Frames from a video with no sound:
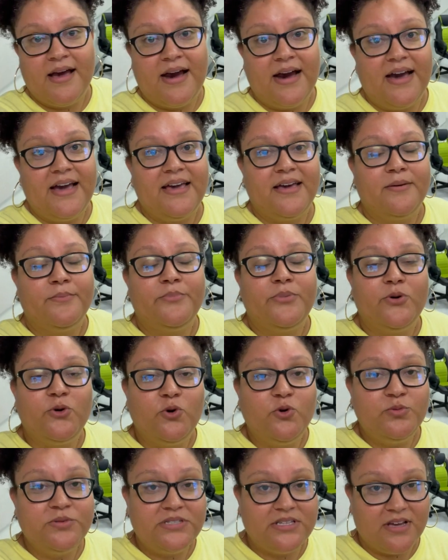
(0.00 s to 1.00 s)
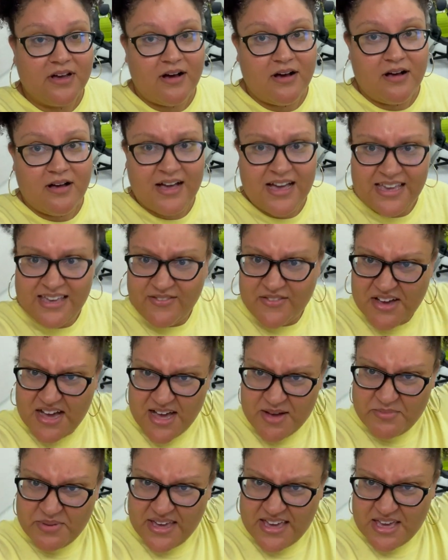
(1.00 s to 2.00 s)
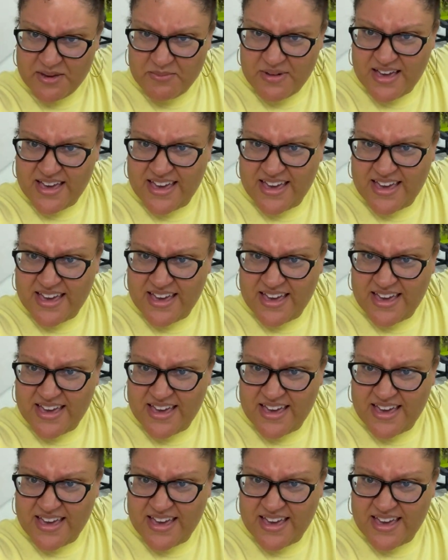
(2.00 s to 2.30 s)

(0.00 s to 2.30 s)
I am pooped, y'all. I even got paint in my